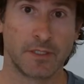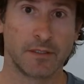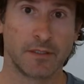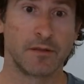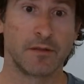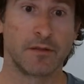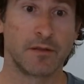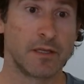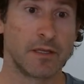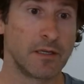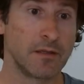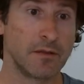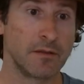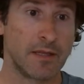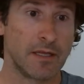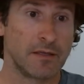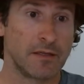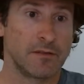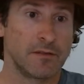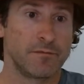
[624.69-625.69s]

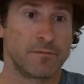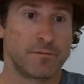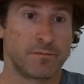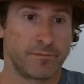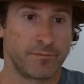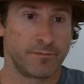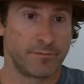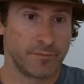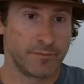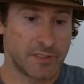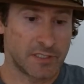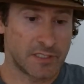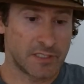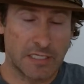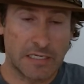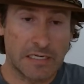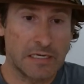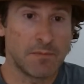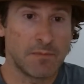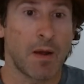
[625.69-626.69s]
they've
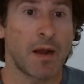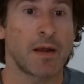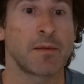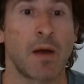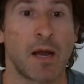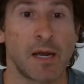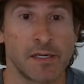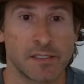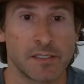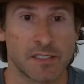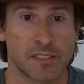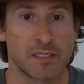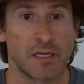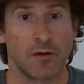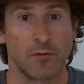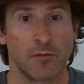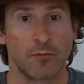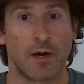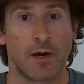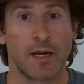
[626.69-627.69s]
seen my
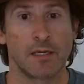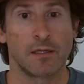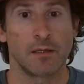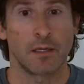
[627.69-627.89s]
mindset, right?